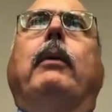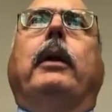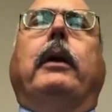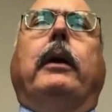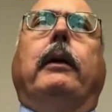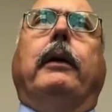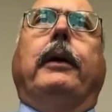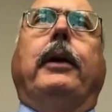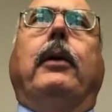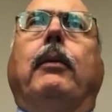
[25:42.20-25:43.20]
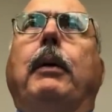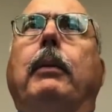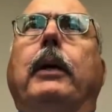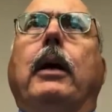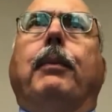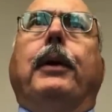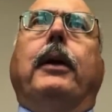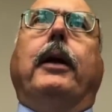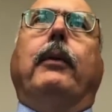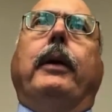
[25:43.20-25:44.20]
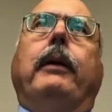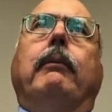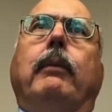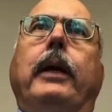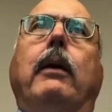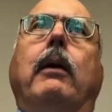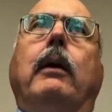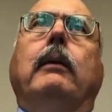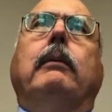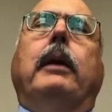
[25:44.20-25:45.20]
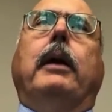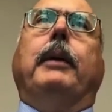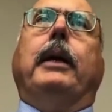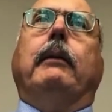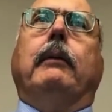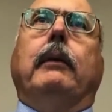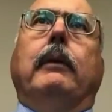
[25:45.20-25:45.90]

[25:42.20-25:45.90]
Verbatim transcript: with a, you know, a public company like we, we are, I mean,